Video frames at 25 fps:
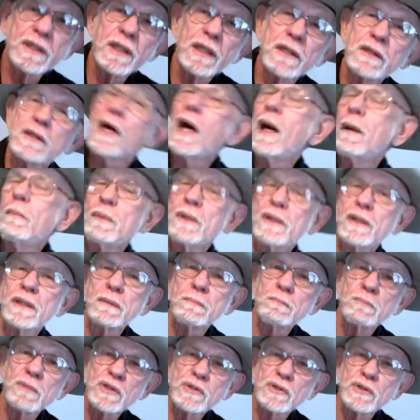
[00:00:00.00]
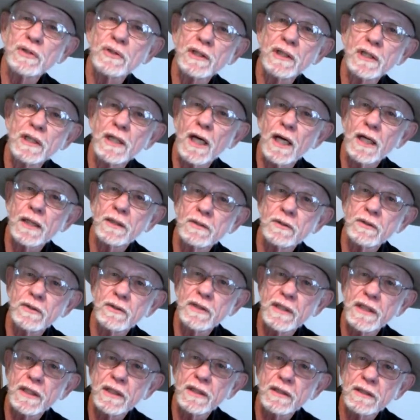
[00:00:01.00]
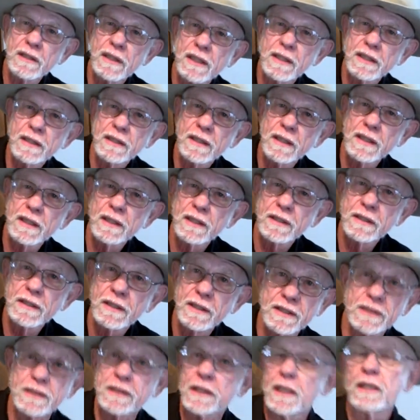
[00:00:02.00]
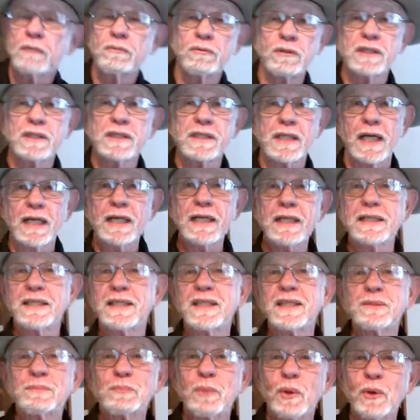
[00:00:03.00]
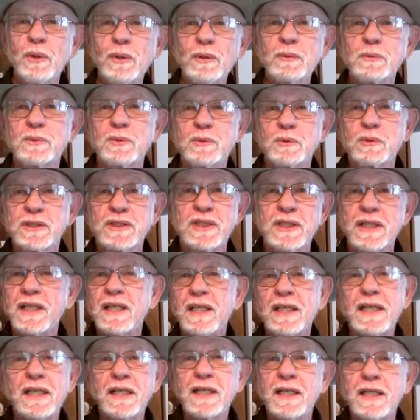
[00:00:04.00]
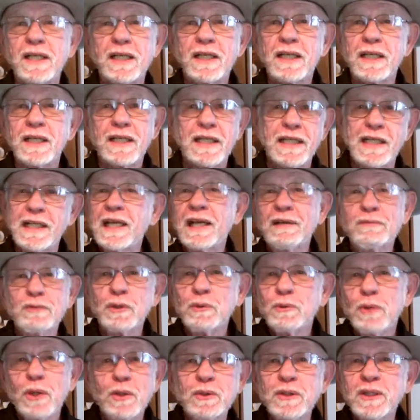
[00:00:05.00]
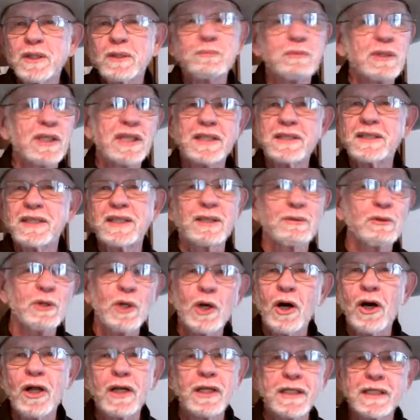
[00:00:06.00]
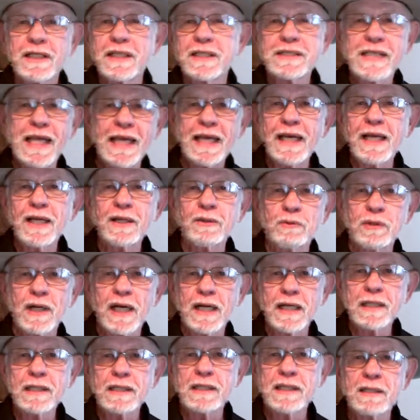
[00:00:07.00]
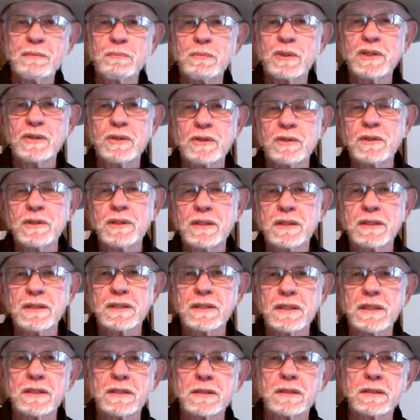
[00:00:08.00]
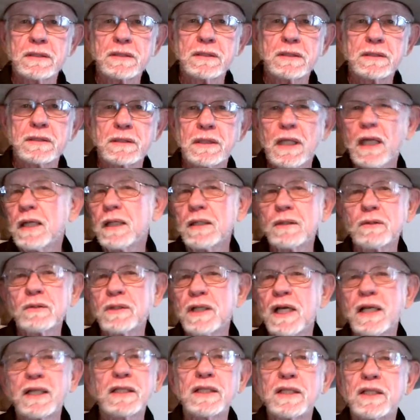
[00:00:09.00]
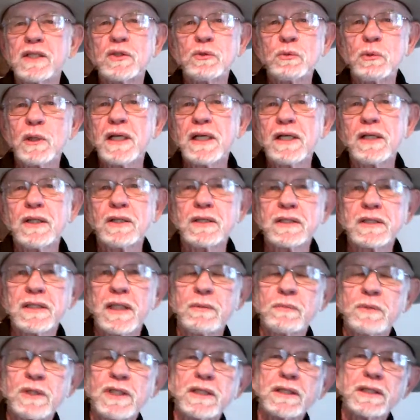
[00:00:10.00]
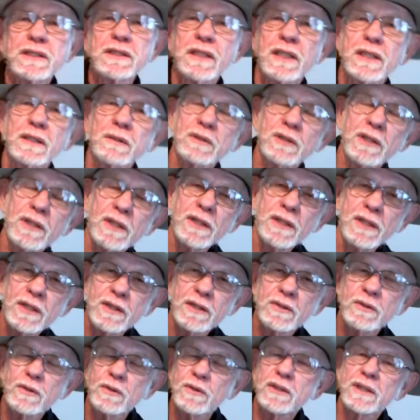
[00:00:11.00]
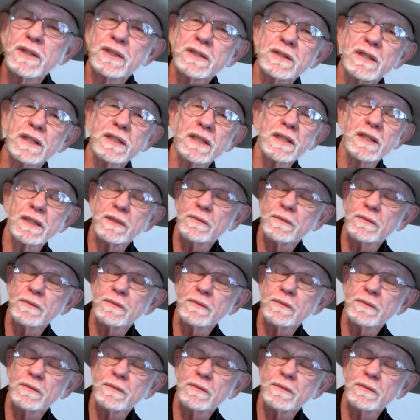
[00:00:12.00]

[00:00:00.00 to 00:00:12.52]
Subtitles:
the top of the Missouri Plateau there, and he started reciting these poems, which he never wrote them. They were all in his head, right? And he'd been doing it since, I don't know, 1920 or something. He started doing this at